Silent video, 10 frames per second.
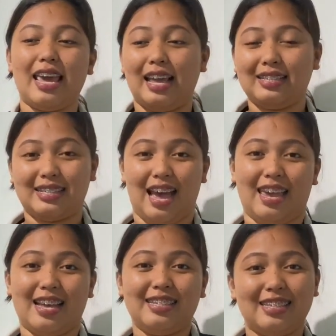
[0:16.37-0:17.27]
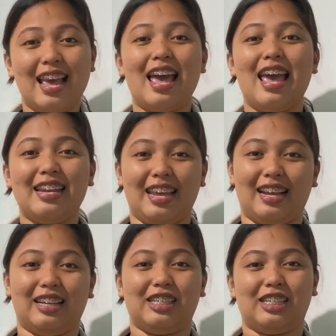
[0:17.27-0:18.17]
in science and
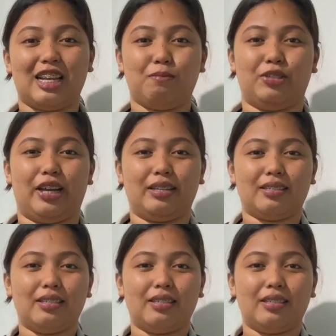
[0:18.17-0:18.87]
English subject,